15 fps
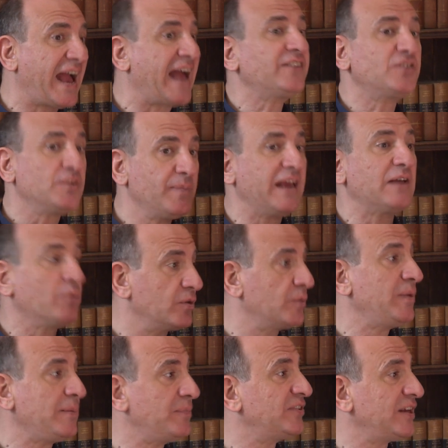had to make what the
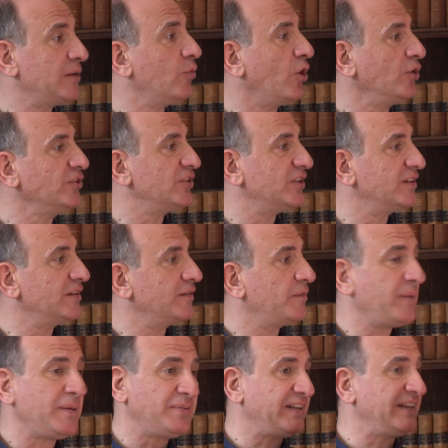B B C wanted, and if the
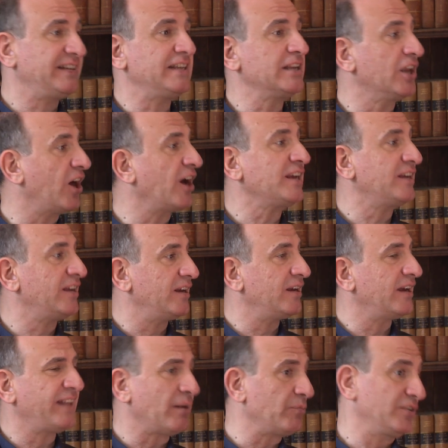B B C didn't like it,
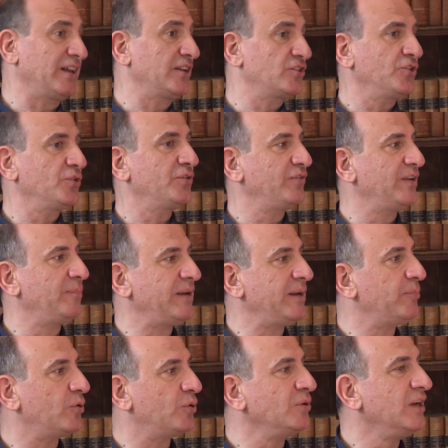and that was like two or three
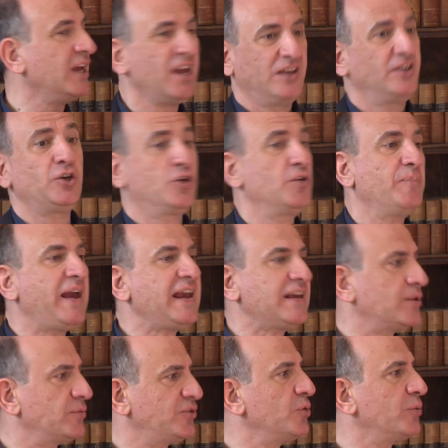people, you couldn't make it,
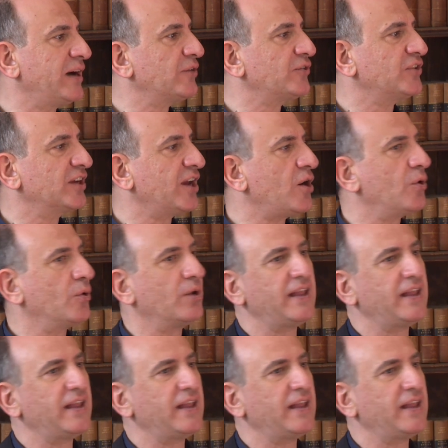there was nowhere else to go.